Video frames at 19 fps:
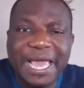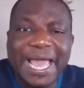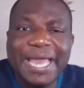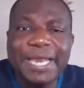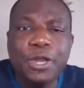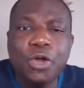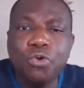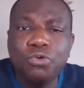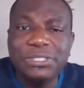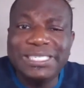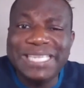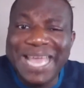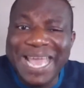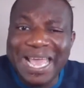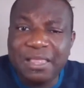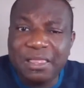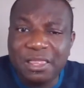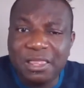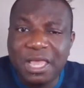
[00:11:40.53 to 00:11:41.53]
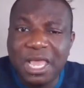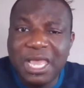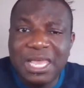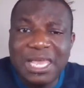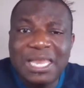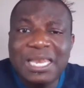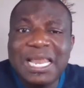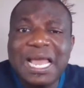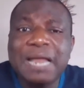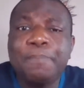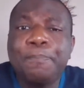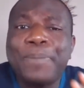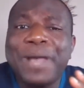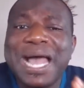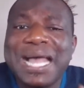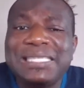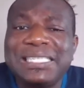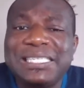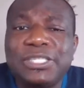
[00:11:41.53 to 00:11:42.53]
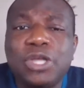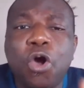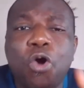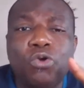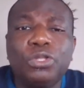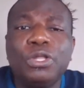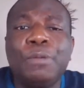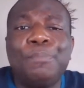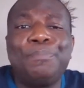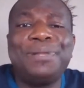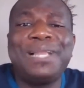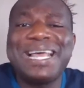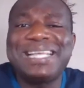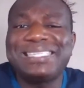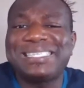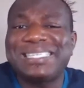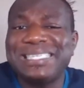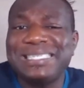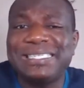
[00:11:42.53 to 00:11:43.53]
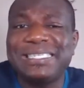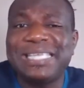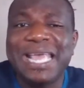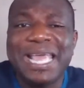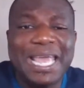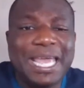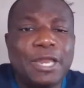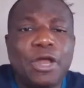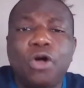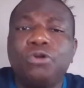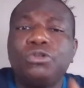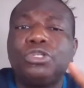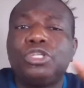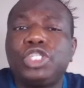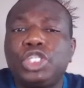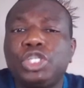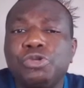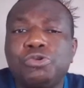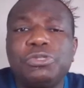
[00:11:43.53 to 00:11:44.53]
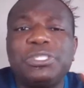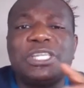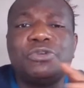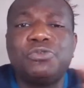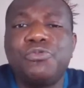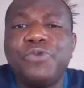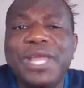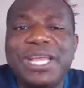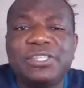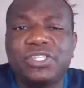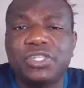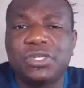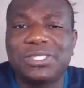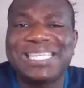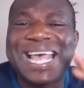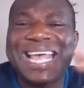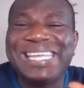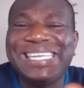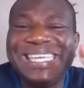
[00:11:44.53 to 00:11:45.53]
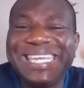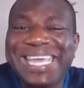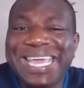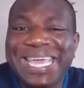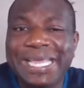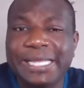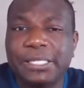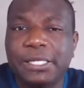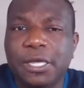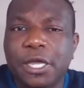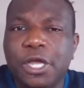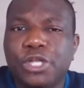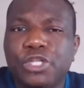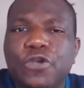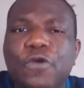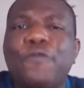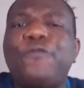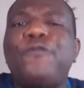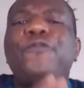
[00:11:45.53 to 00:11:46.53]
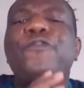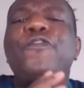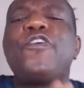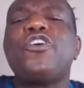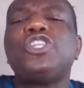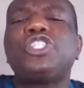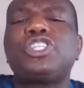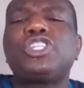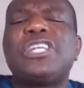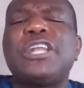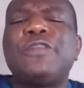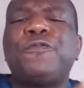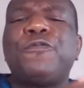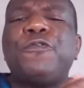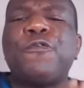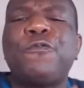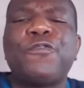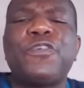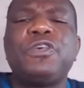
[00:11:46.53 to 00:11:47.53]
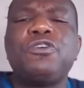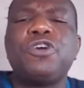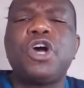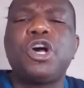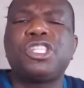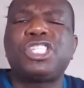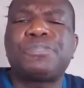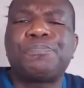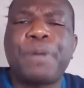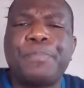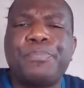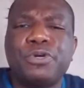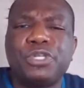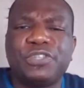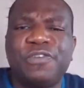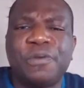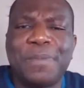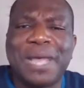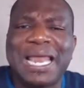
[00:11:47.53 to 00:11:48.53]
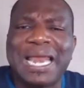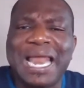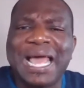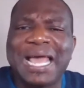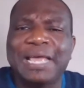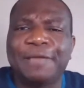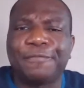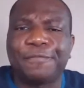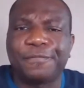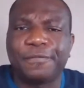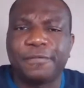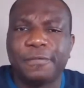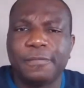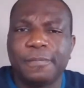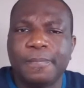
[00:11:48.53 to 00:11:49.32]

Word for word: and no death. In that part is all the blessings and all the tools and resources I need to function and fulfill God's purpose for my life.